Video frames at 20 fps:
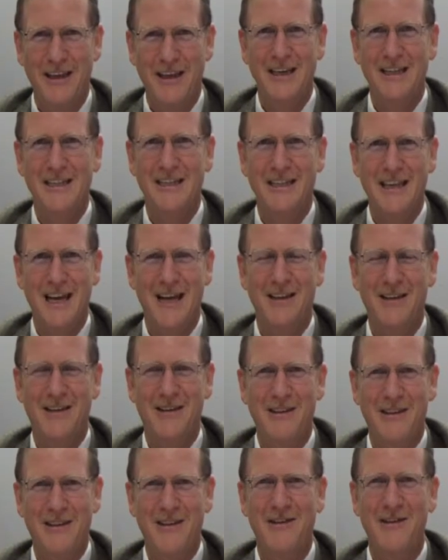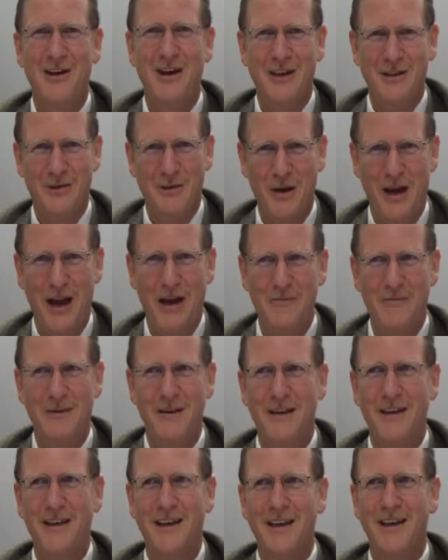It's not going to
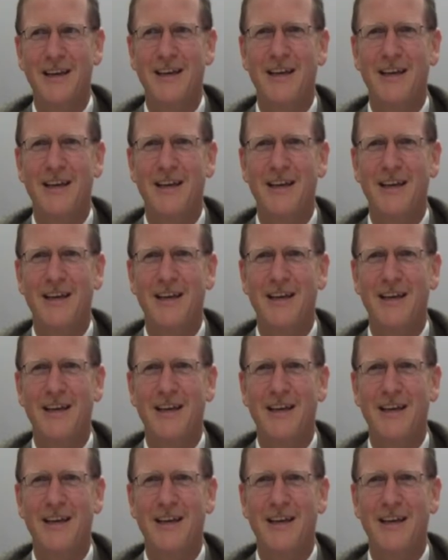happen.